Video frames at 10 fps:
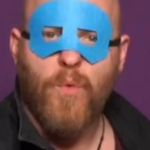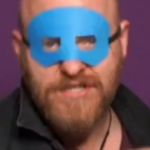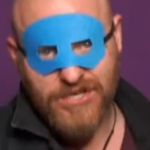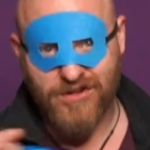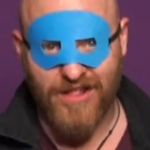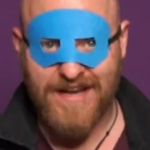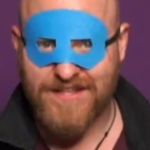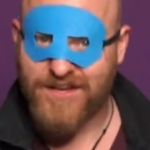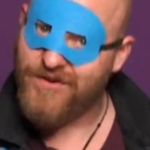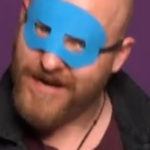Once you collect
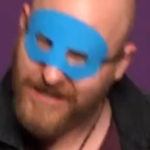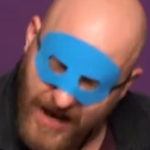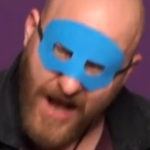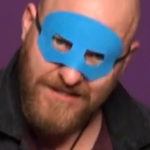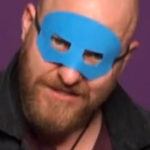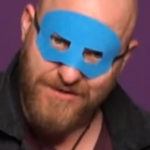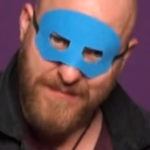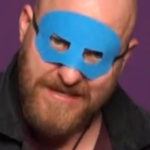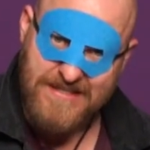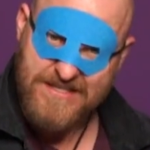the correct costume
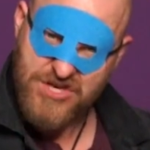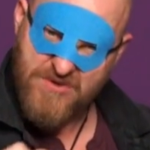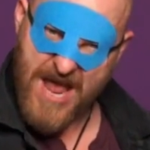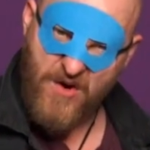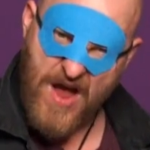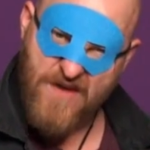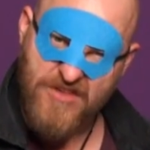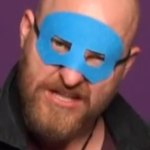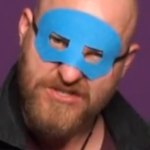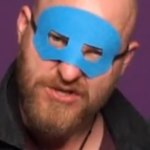pieces, you now have
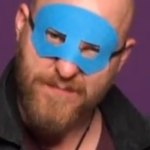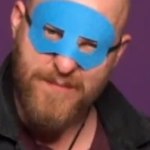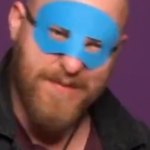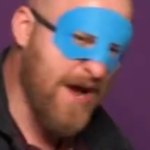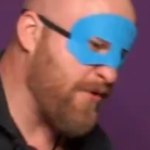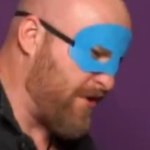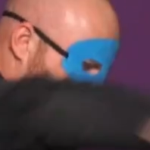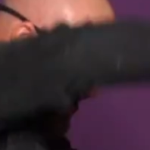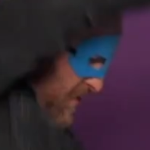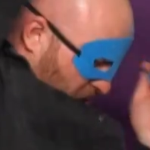that superpower, and
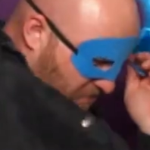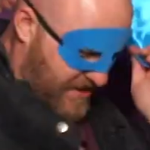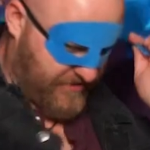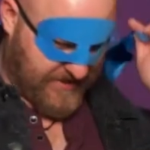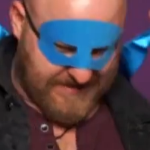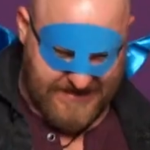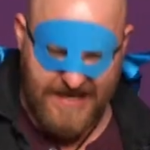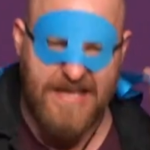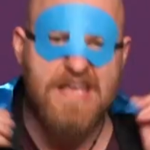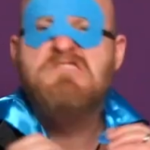you can go around the
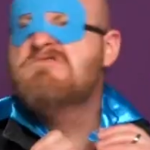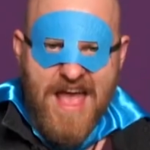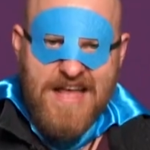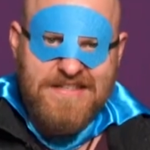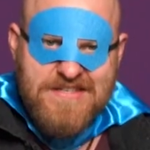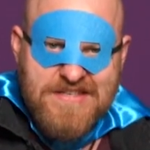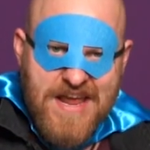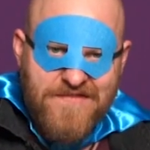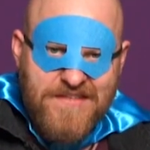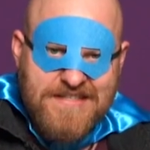city and save the